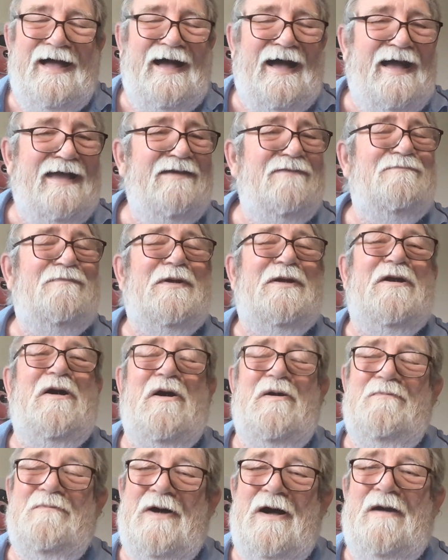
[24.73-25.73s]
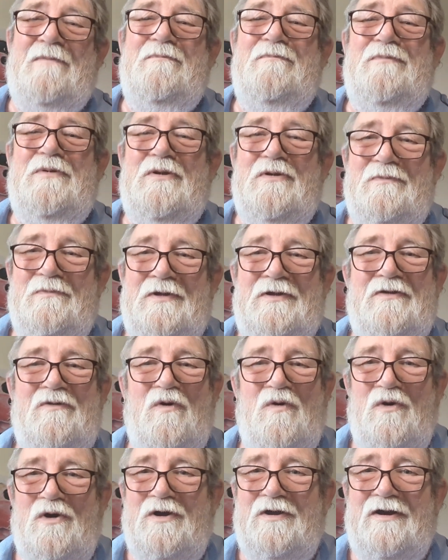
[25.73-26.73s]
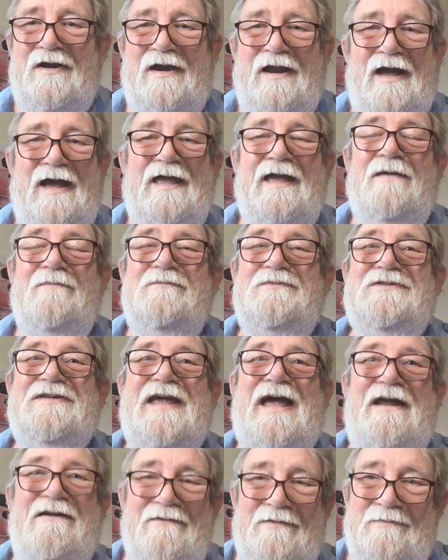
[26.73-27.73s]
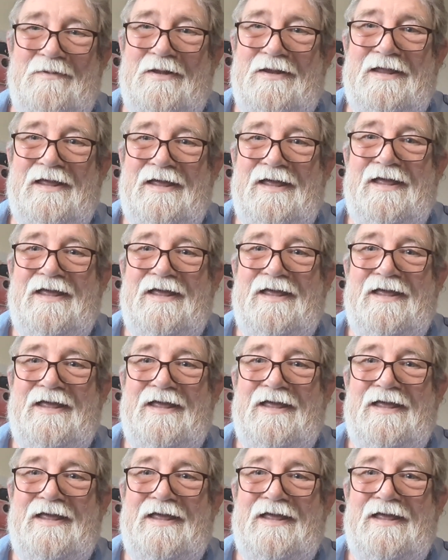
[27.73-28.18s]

I have become a bloomin' hoarder. I am terrible.